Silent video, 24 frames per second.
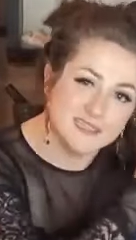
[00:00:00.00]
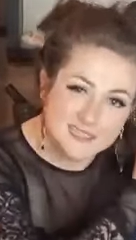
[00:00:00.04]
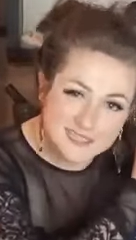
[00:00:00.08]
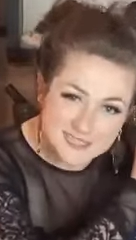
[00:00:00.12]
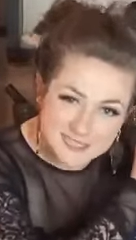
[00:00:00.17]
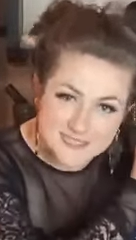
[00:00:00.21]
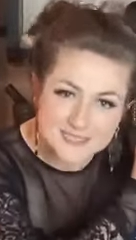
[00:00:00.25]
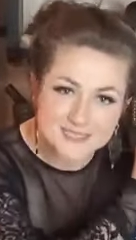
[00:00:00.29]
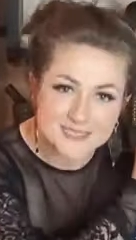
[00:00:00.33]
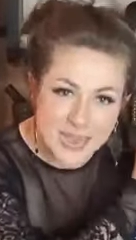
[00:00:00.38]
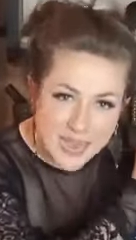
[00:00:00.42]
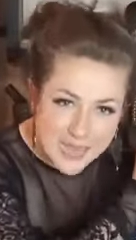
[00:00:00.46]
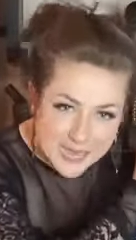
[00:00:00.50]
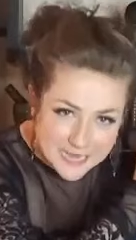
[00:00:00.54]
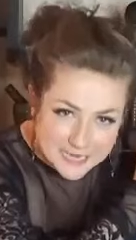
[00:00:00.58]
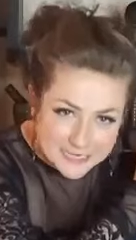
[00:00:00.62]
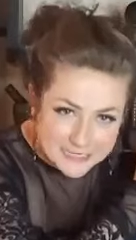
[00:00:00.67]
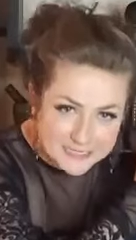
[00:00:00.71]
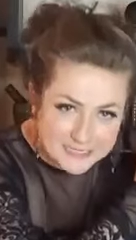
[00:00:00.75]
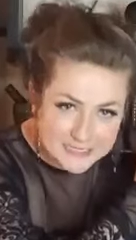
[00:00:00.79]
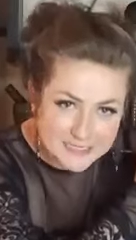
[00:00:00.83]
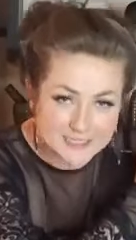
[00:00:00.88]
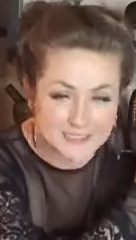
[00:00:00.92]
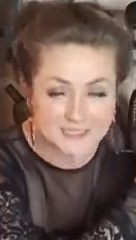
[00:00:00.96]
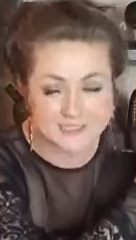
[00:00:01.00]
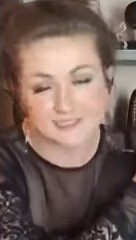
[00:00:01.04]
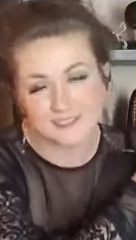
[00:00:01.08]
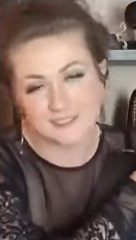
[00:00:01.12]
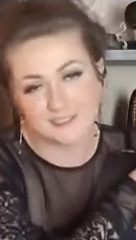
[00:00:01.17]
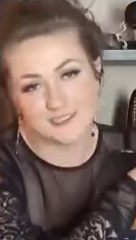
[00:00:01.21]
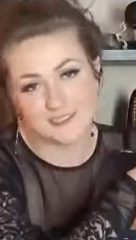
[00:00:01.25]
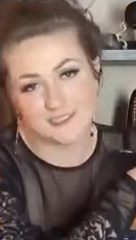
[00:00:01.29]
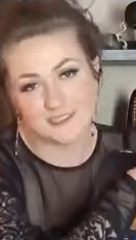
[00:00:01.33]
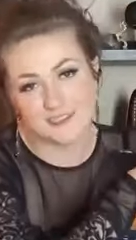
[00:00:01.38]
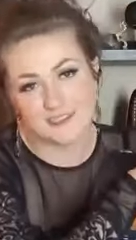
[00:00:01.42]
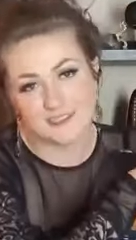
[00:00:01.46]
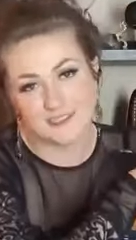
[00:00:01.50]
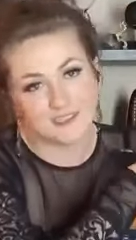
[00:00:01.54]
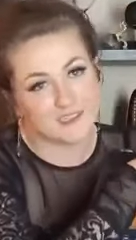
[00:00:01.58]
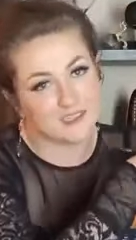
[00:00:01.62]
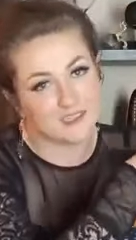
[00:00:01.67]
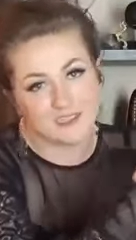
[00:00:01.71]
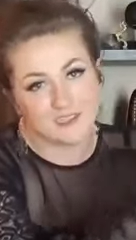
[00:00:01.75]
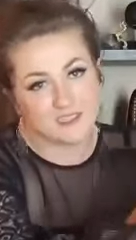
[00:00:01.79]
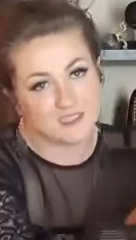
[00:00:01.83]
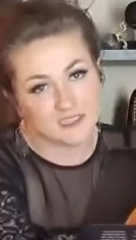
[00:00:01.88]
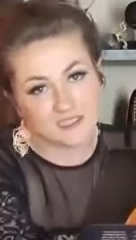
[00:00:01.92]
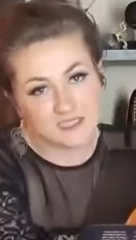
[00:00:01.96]
science.
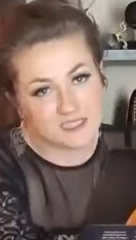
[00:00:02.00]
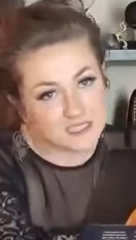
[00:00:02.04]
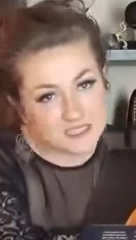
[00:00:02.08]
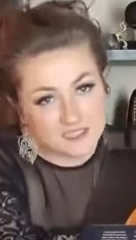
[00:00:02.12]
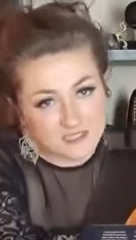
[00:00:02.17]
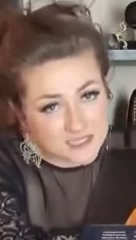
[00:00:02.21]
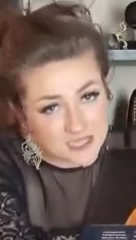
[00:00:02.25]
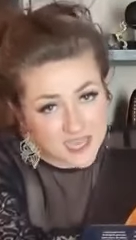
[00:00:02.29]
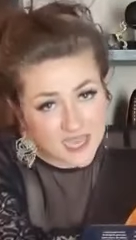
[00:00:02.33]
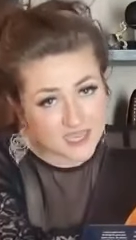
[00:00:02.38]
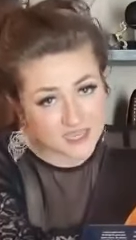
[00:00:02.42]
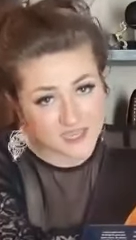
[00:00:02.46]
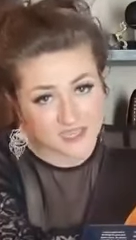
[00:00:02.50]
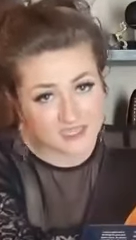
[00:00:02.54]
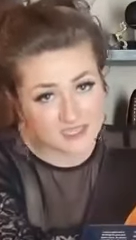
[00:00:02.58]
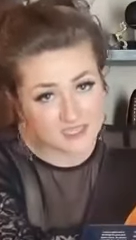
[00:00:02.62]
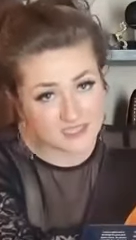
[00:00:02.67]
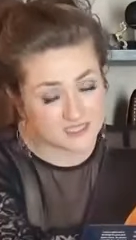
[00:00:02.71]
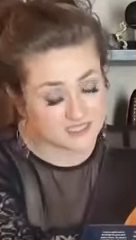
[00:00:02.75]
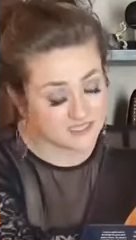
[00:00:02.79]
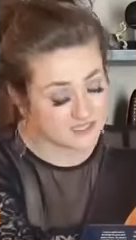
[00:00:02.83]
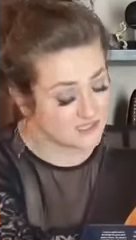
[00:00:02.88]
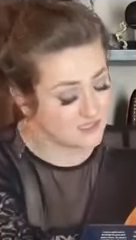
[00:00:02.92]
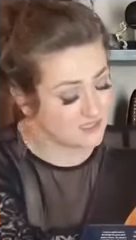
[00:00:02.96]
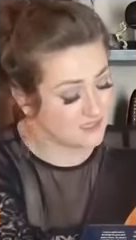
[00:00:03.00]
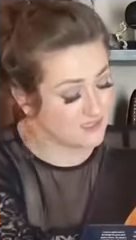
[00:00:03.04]
This isn't science.